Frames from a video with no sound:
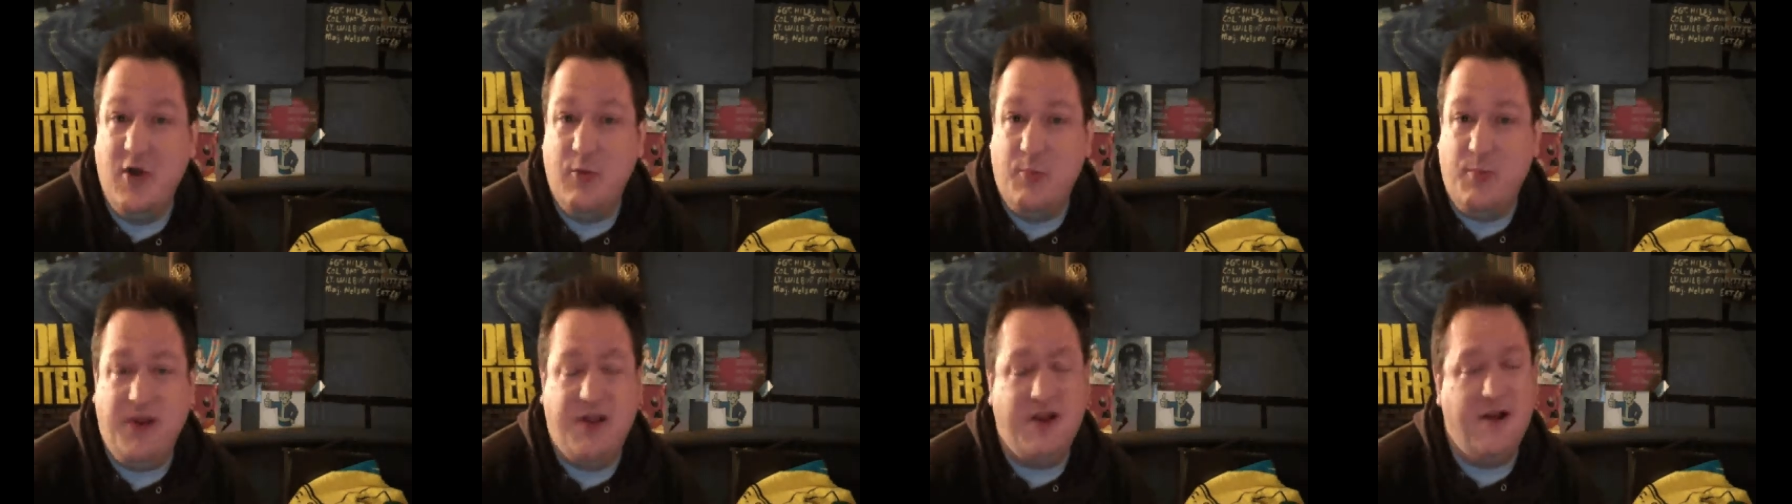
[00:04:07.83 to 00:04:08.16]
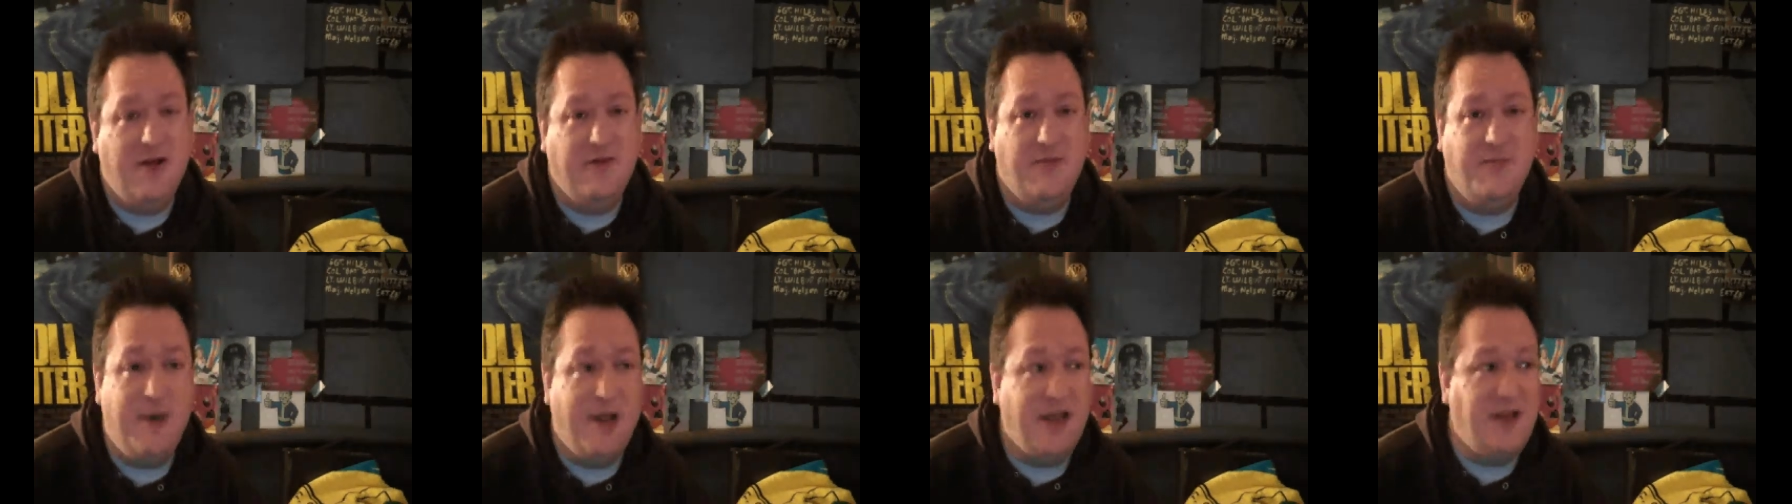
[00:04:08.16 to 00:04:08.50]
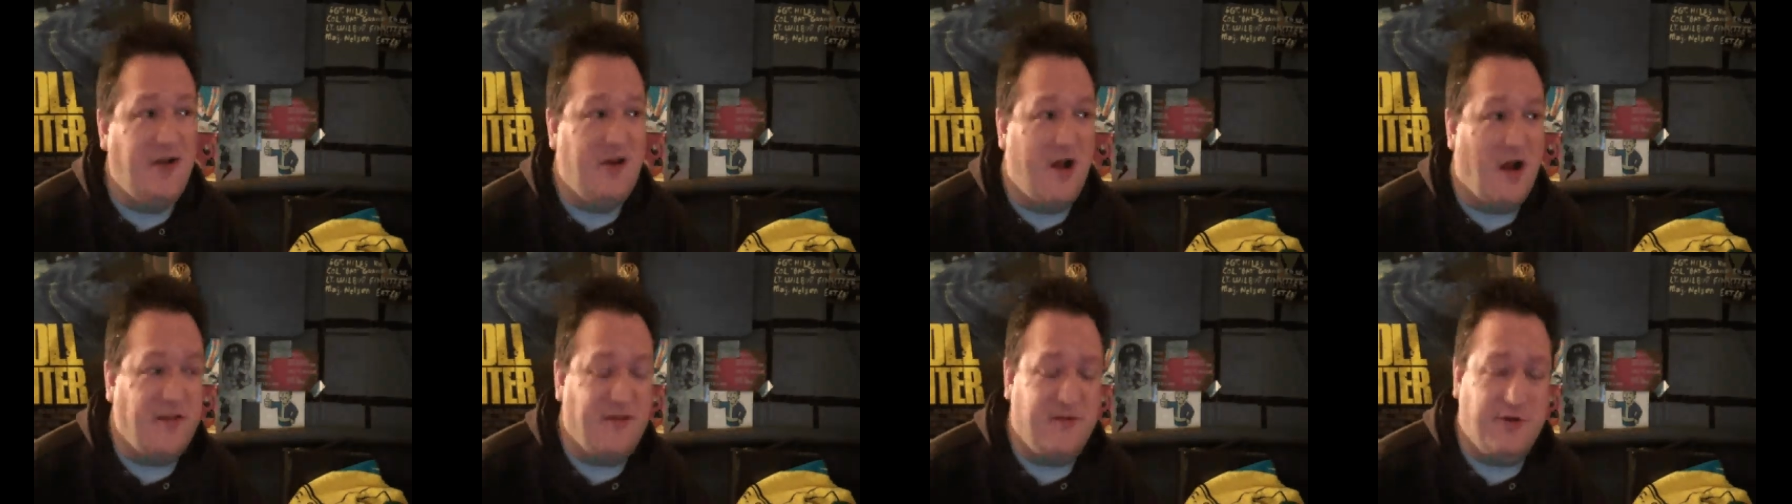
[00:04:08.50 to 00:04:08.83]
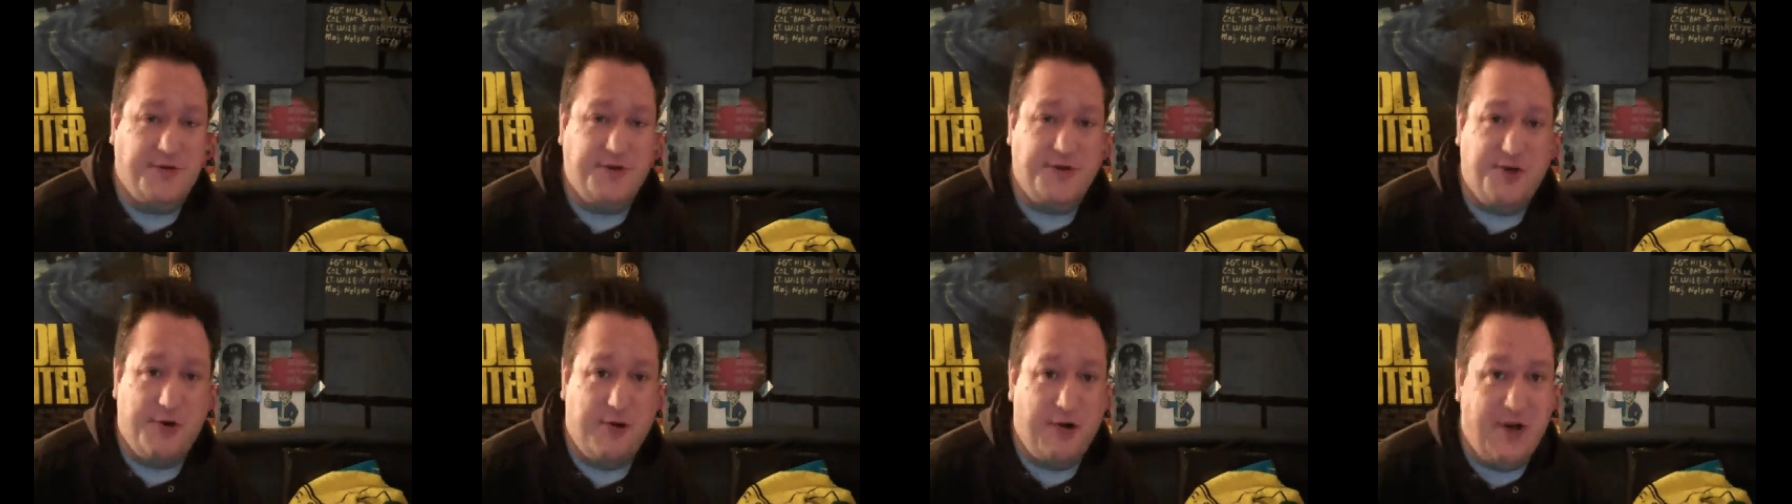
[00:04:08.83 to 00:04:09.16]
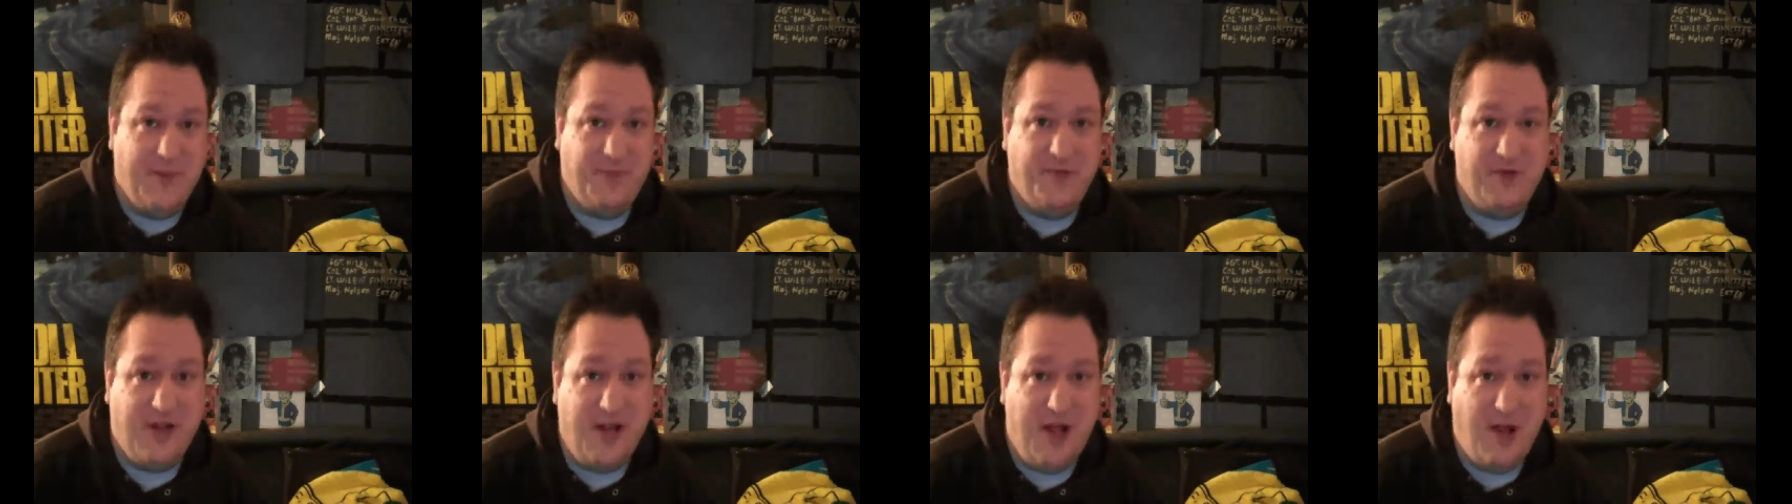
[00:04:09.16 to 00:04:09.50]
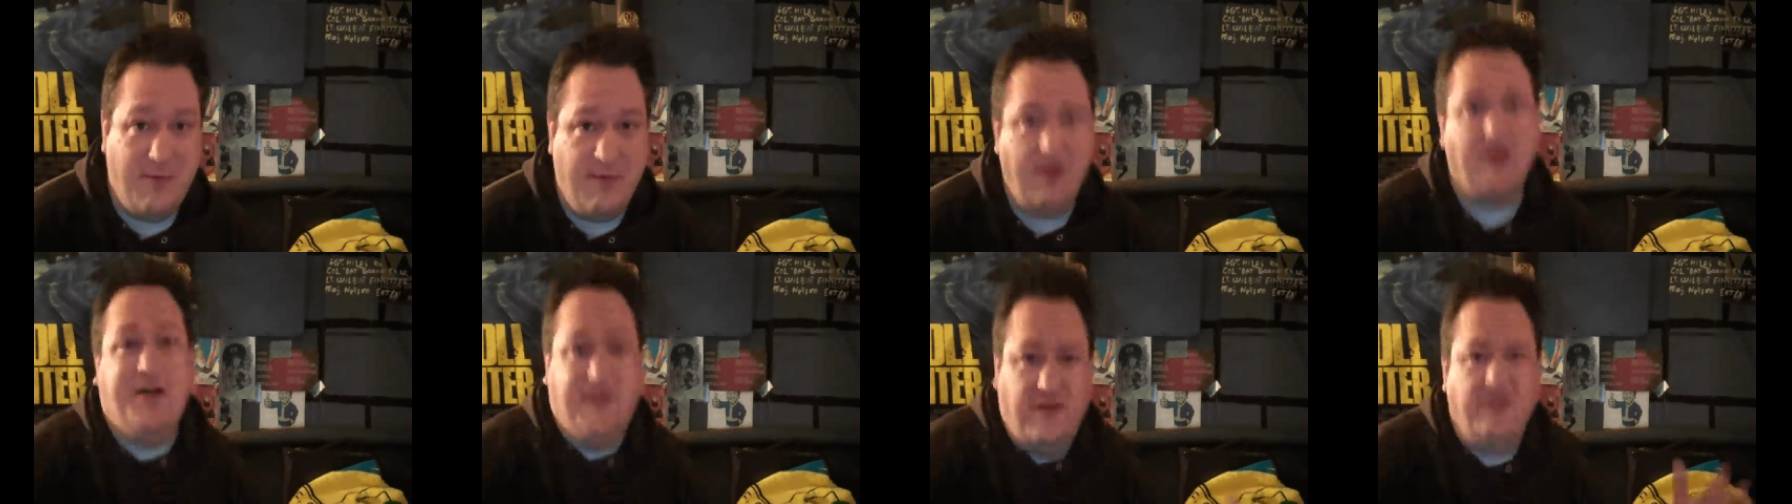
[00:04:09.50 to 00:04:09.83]
because my guts are churning upside down
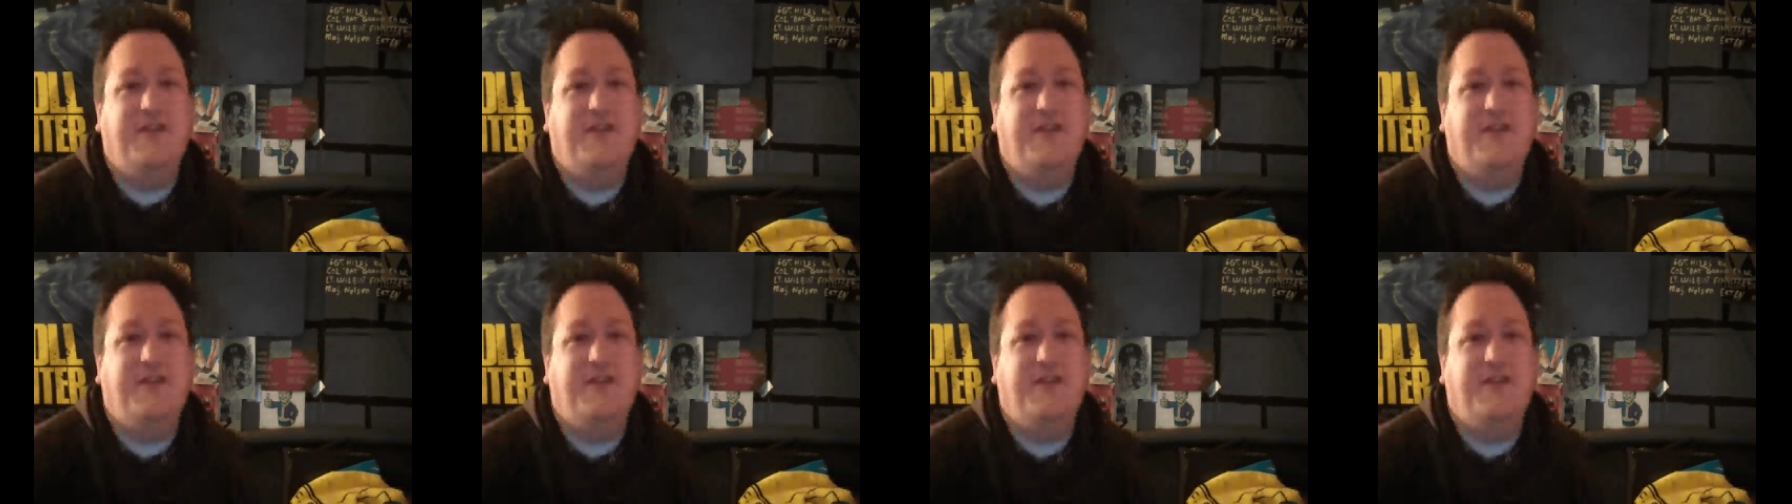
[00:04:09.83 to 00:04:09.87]
because